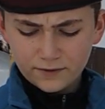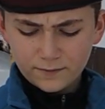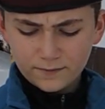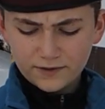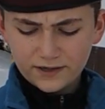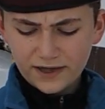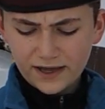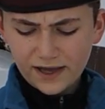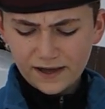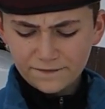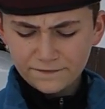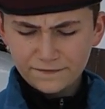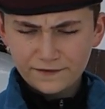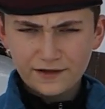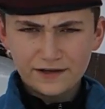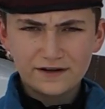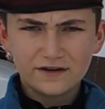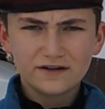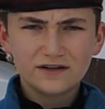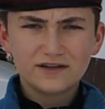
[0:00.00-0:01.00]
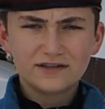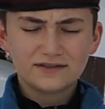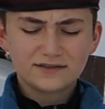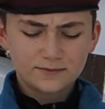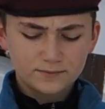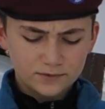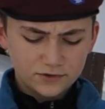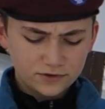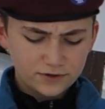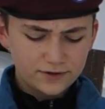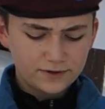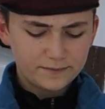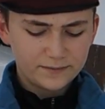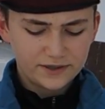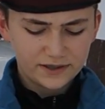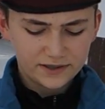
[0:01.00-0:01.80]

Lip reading: What I have here is some trail